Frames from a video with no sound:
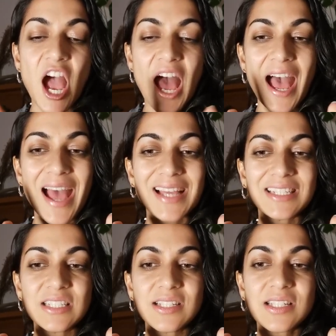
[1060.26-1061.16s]

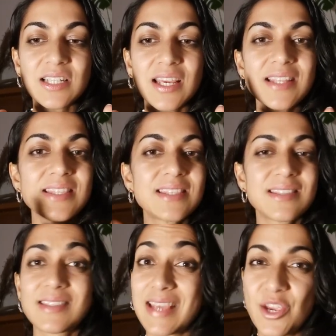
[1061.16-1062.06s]
And it's
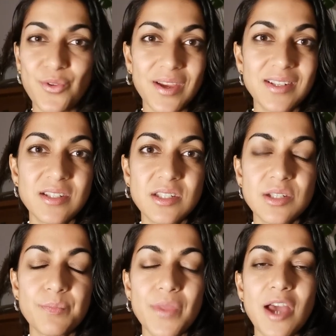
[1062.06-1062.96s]
sacred.
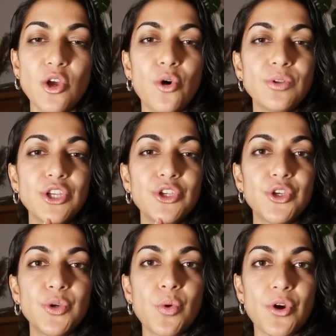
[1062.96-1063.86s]
And only
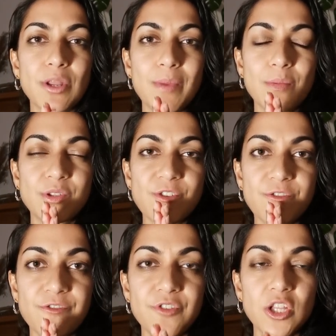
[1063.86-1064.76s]
you are going to be able to
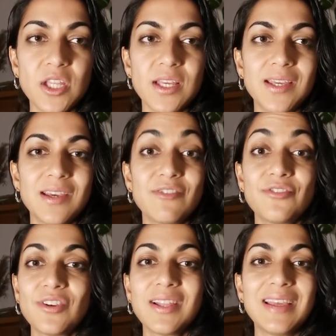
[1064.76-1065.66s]

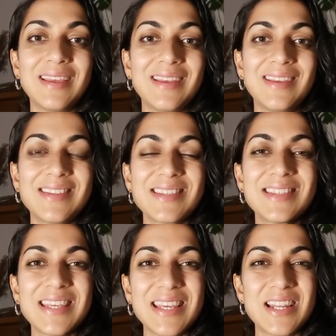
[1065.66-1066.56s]
fully
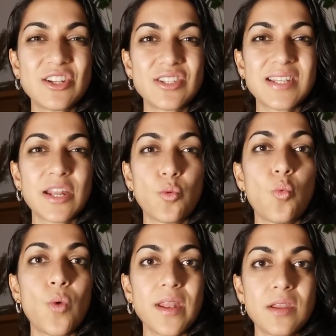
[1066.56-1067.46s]
see and understand
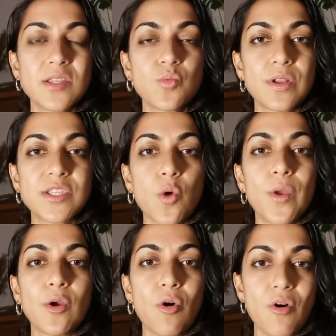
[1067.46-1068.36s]
and witness what is
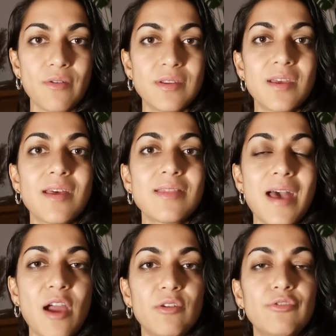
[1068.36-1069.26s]
going on
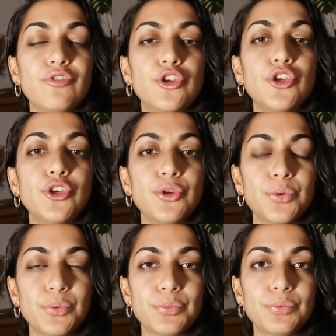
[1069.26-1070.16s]
there for
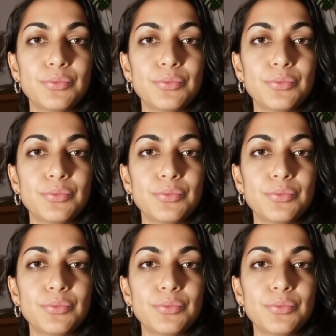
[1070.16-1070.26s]
you.